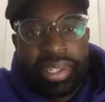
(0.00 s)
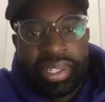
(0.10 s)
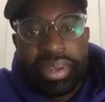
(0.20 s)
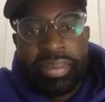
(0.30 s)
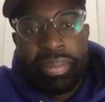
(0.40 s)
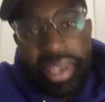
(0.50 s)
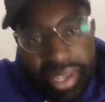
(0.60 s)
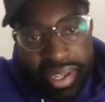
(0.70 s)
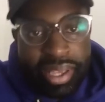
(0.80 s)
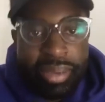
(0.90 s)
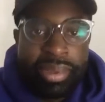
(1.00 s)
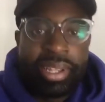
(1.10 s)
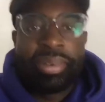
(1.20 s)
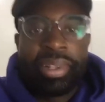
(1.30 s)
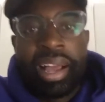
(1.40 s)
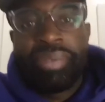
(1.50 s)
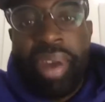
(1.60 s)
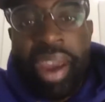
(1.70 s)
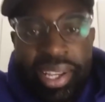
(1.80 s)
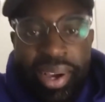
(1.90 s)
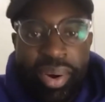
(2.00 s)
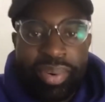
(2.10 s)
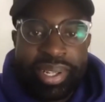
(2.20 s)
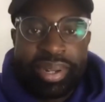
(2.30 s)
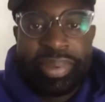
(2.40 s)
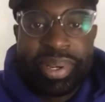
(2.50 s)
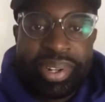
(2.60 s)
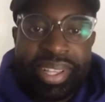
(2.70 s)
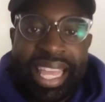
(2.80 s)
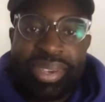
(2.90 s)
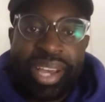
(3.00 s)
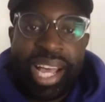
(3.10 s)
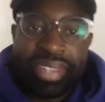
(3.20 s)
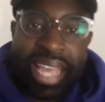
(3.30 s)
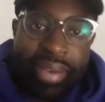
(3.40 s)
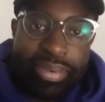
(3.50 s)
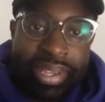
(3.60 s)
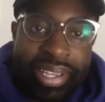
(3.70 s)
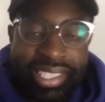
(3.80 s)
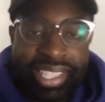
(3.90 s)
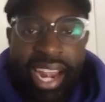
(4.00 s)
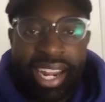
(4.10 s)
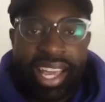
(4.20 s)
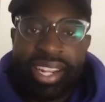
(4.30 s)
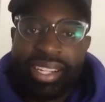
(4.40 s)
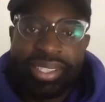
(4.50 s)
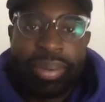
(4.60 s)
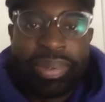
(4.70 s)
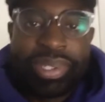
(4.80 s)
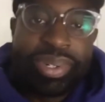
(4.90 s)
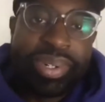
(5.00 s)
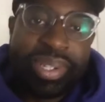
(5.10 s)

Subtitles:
Meah, M&M Live Radio. We in the building. Thank you guys for having me. Excited to kind of jump into it.